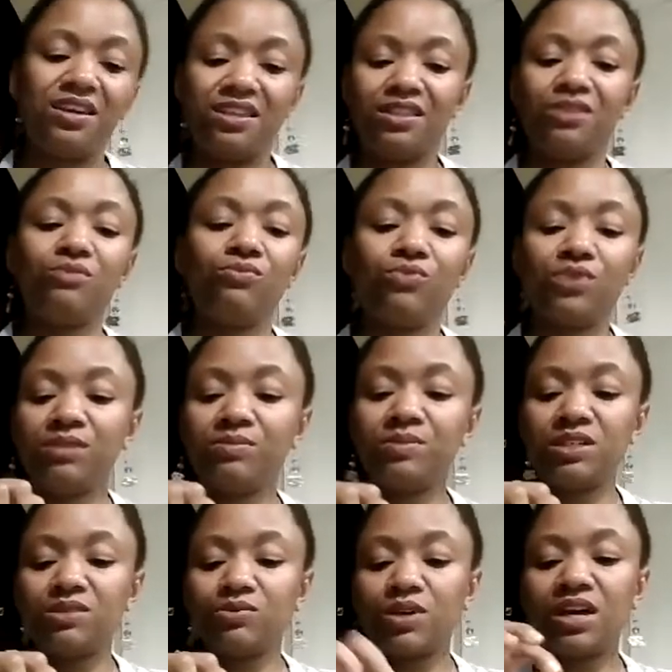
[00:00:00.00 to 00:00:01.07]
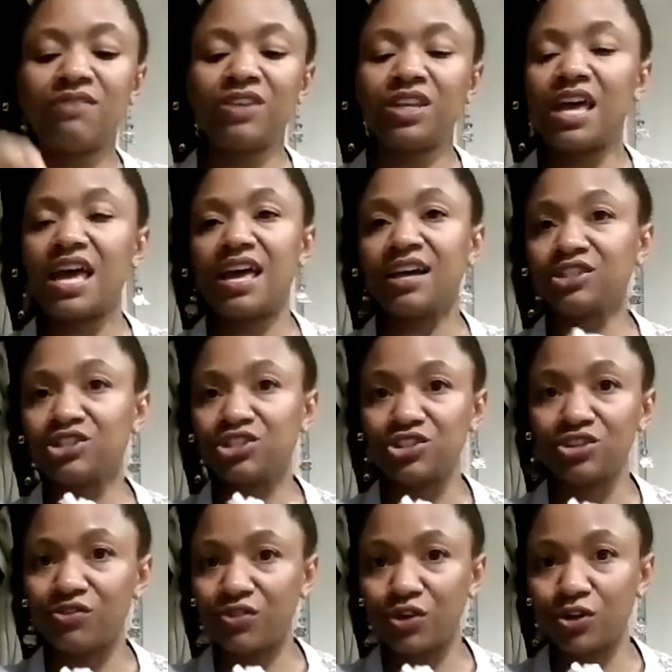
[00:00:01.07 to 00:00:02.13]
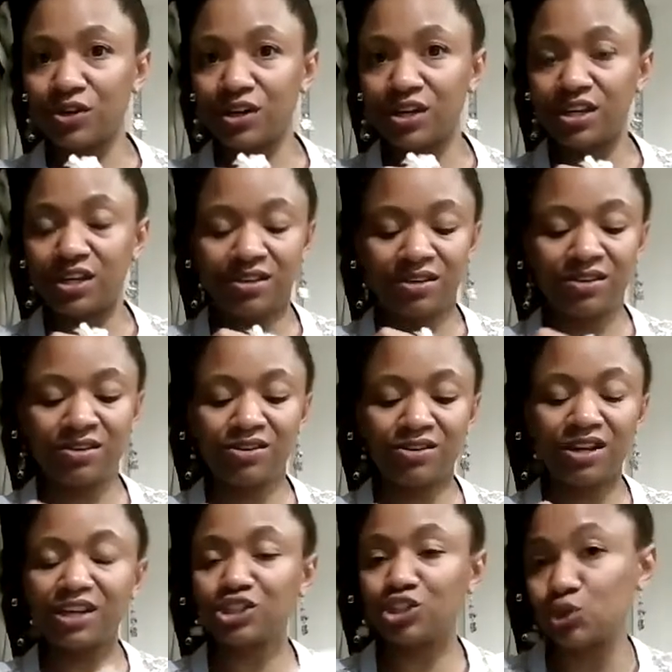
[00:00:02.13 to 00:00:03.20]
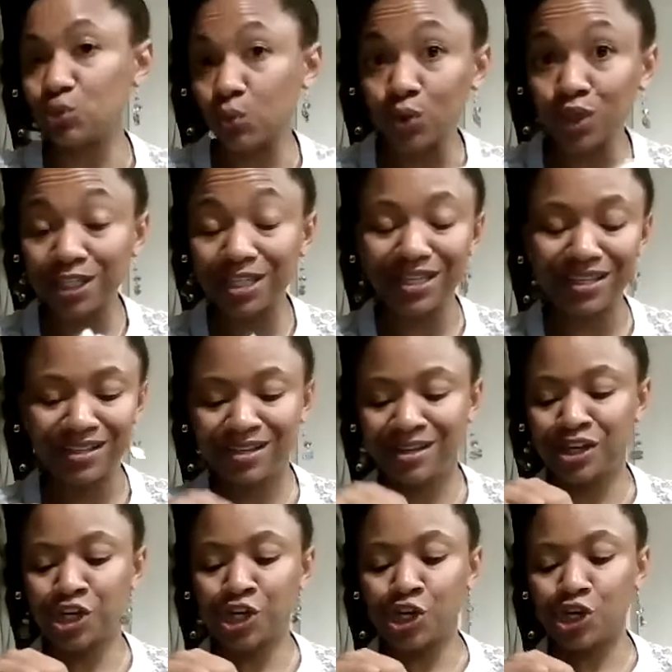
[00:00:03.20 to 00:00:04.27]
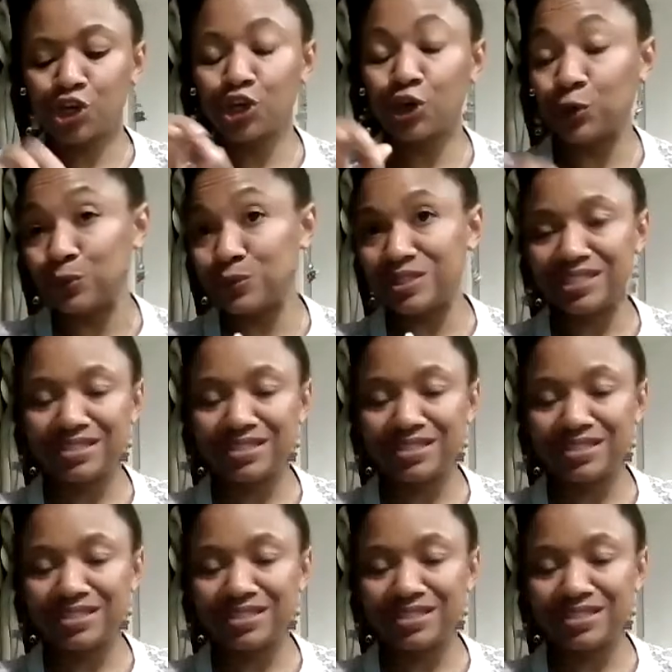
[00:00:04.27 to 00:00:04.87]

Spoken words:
And then Ramses will have an extra furry or extra woolly coat.